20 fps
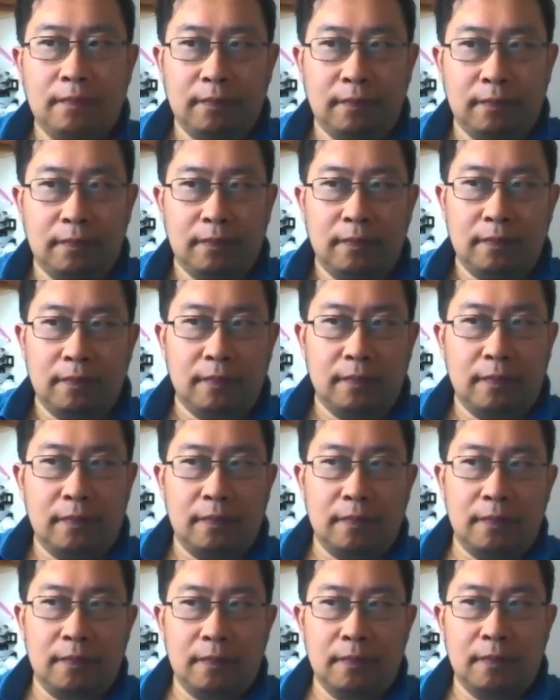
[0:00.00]

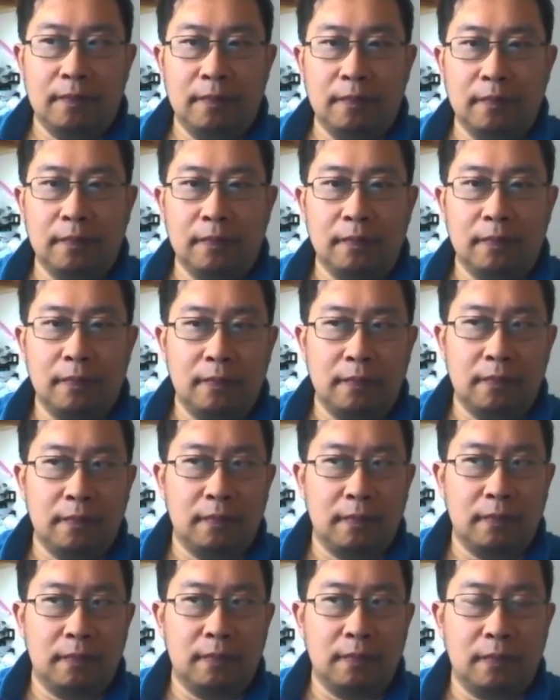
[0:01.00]

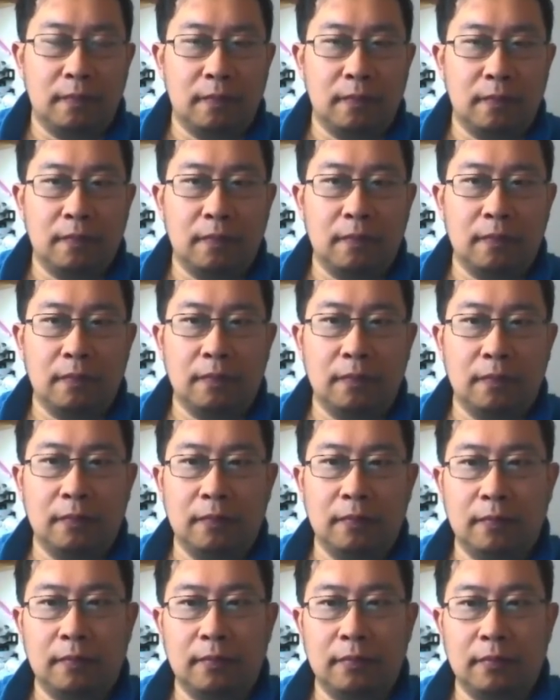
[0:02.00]

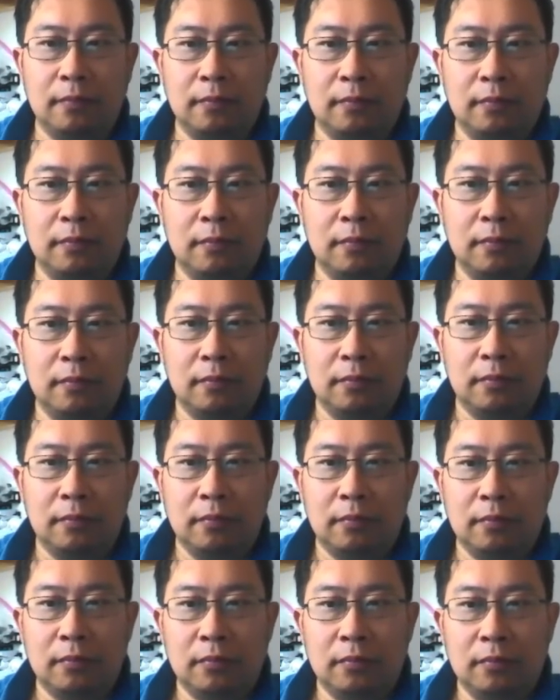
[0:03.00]

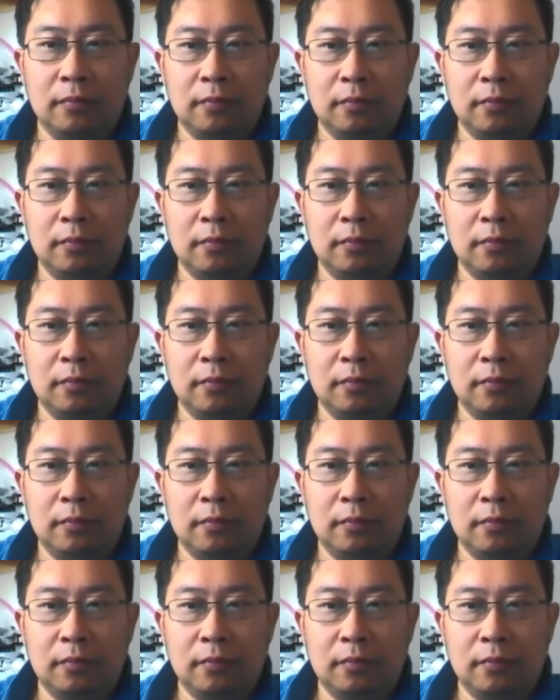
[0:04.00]
The person shown says nothing.